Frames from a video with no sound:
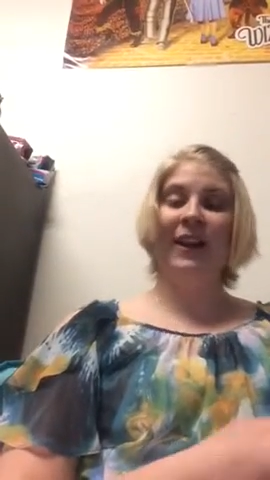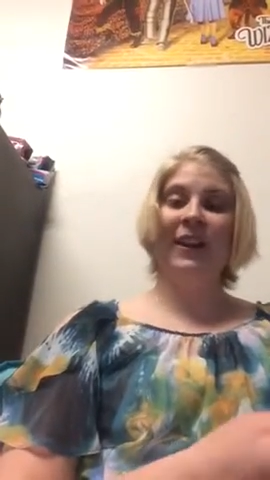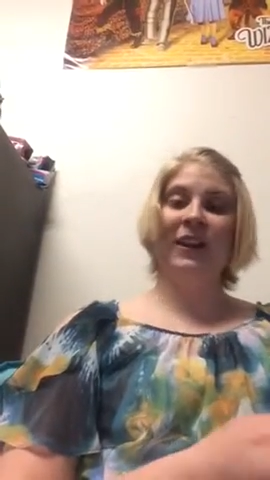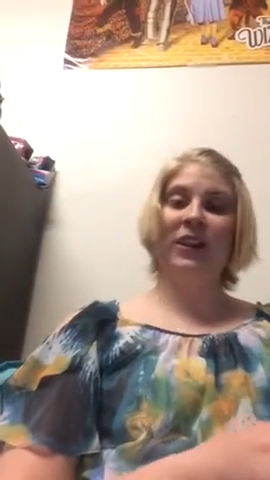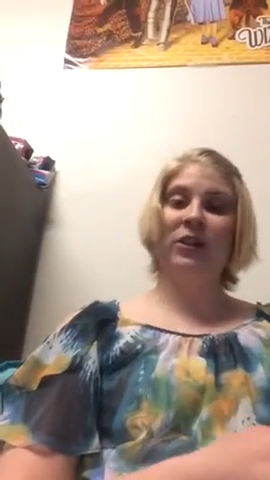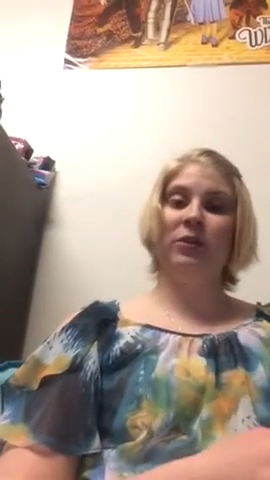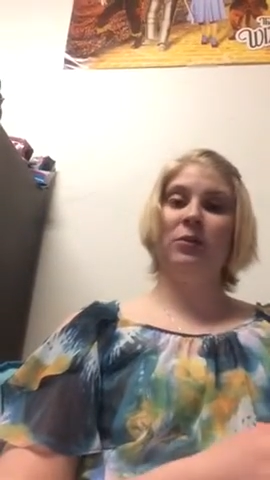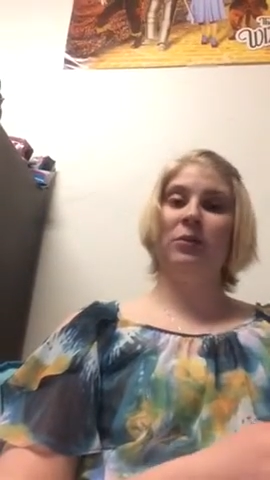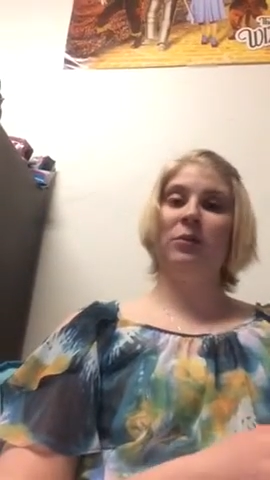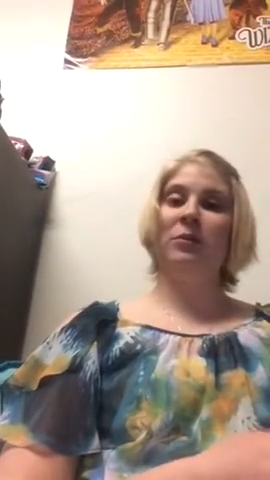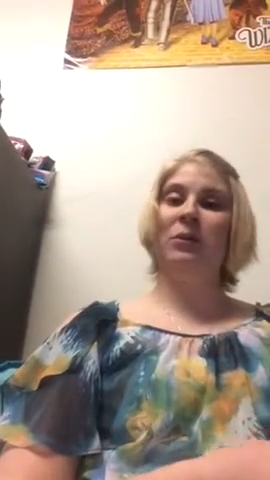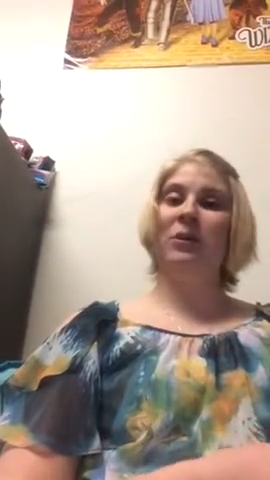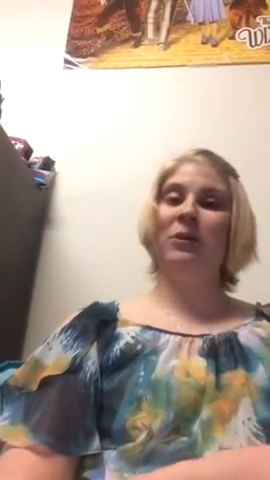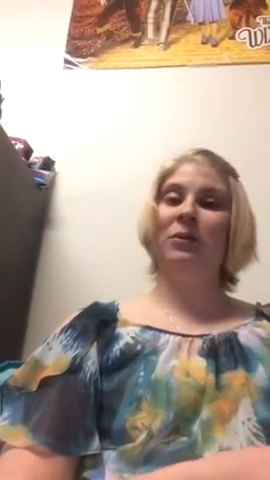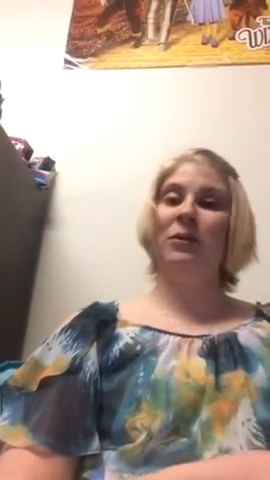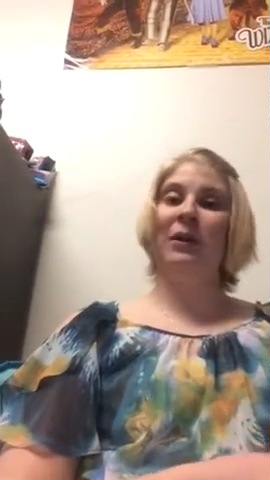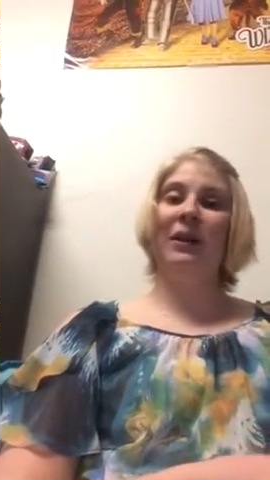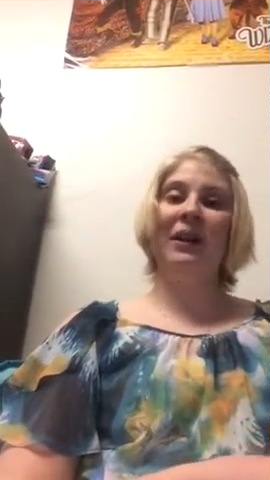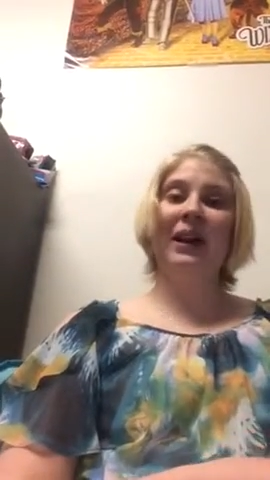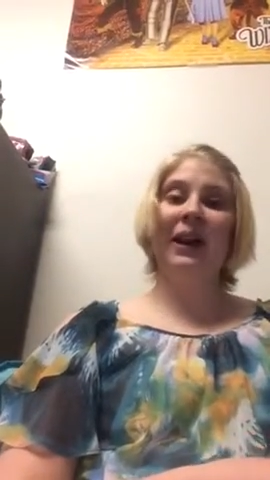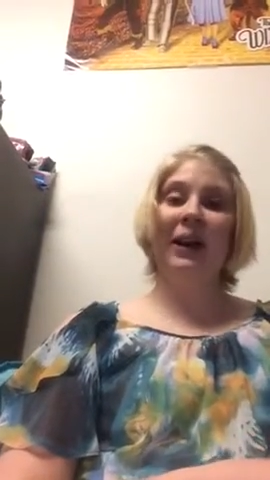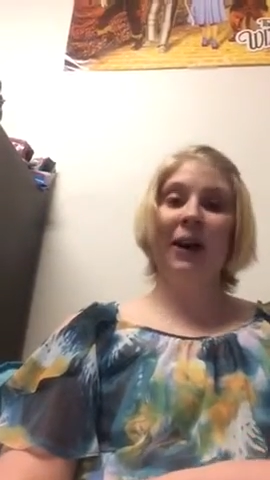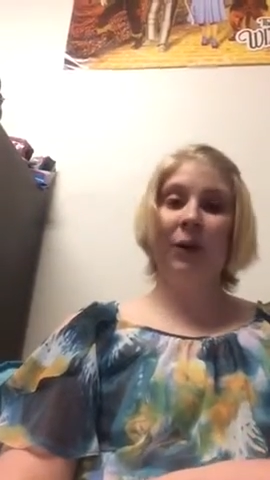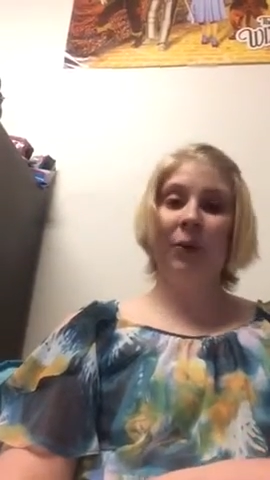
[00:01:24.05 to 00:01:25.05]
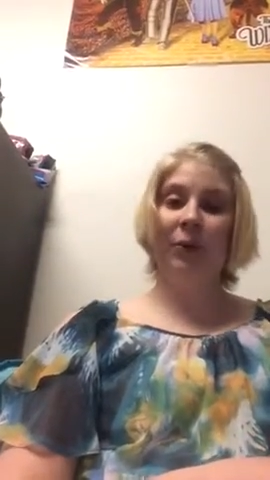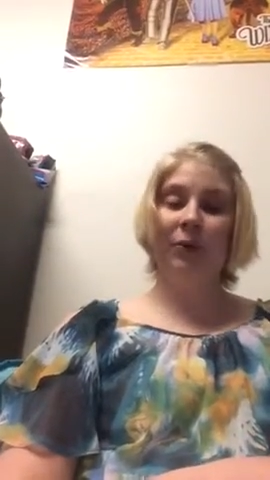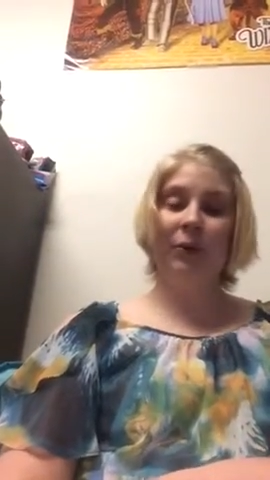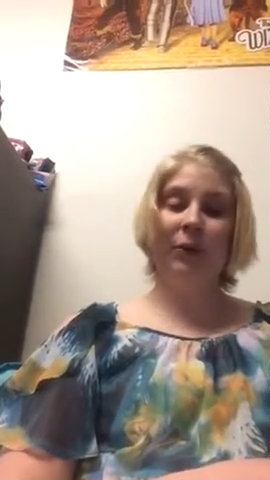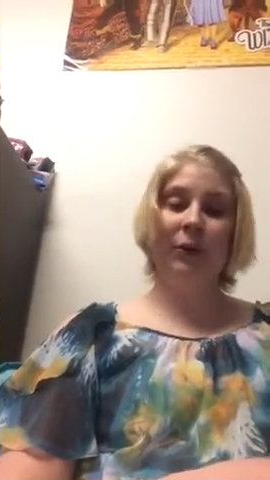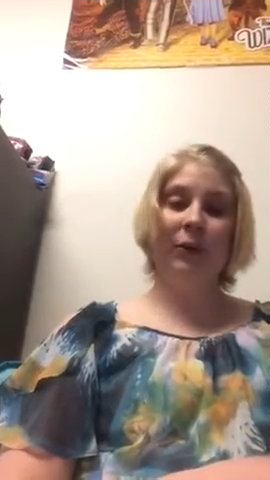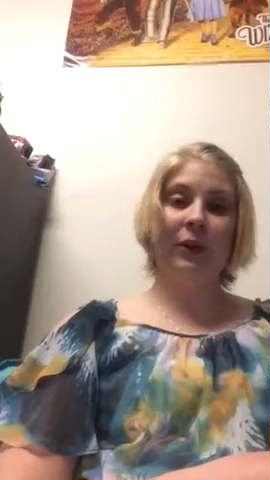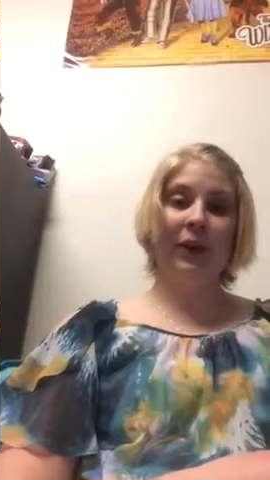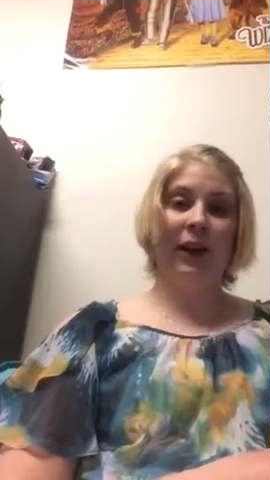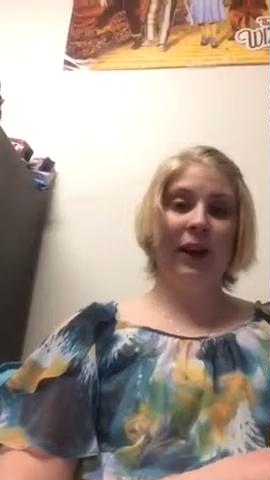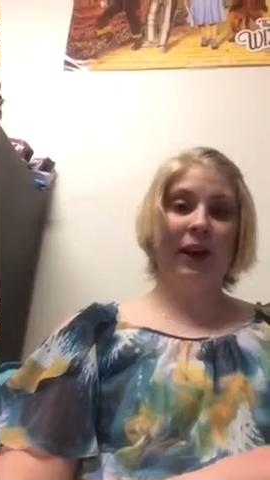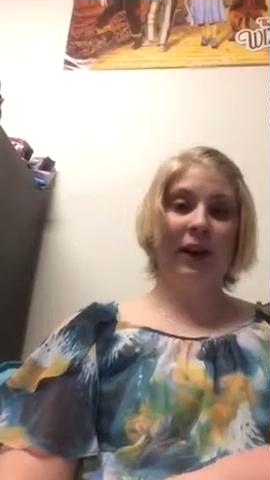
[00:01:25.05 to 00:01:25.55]
This would be really
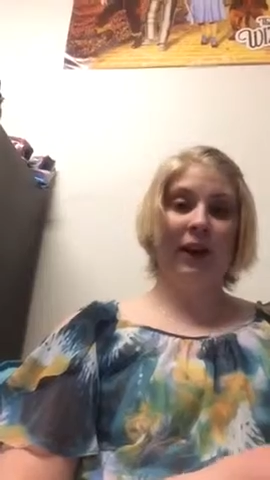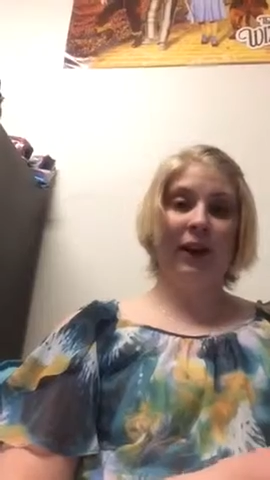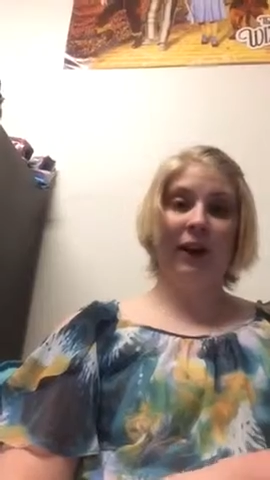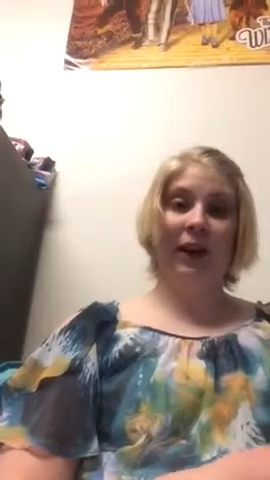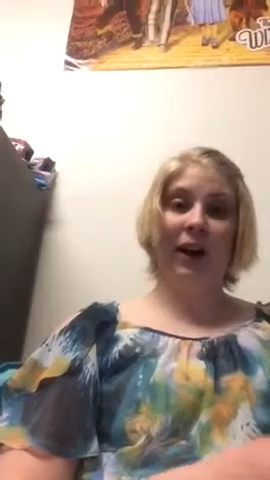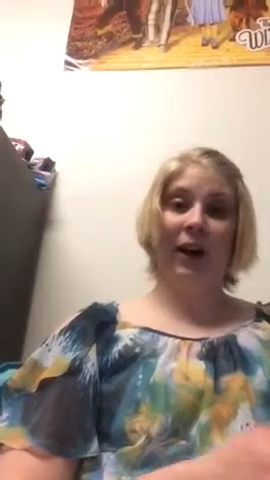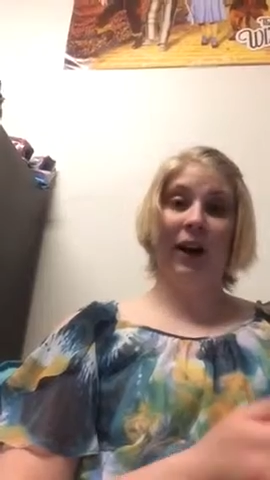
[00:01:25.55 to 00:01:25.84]
helpful in